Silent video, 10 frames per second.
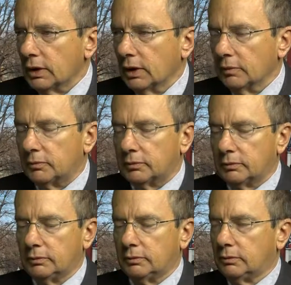Manager
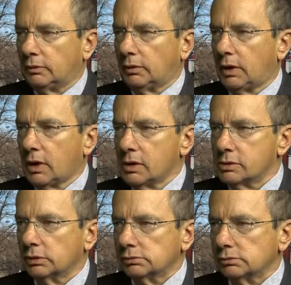Murphy's a dear friend of
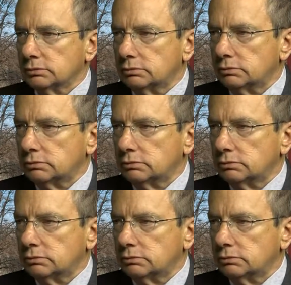mine, and I